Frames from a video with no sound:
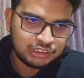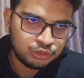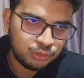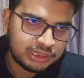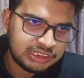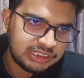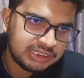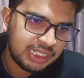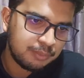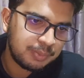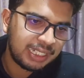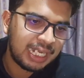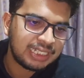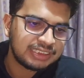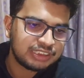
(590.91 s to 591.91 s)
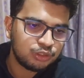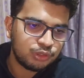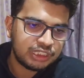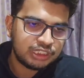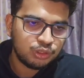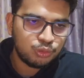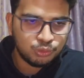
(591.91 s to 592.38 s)
So instead Mikhail
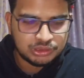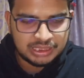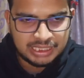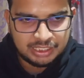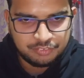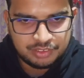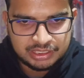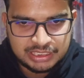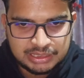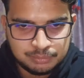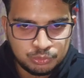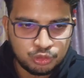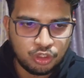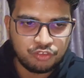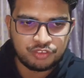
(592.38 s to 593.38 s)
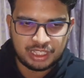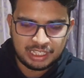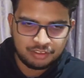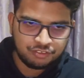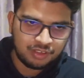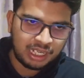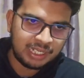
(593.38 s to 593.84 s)
Chigorin goes ahead with this move of
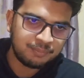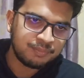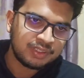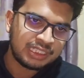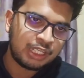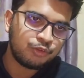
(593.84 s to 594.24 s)
a5.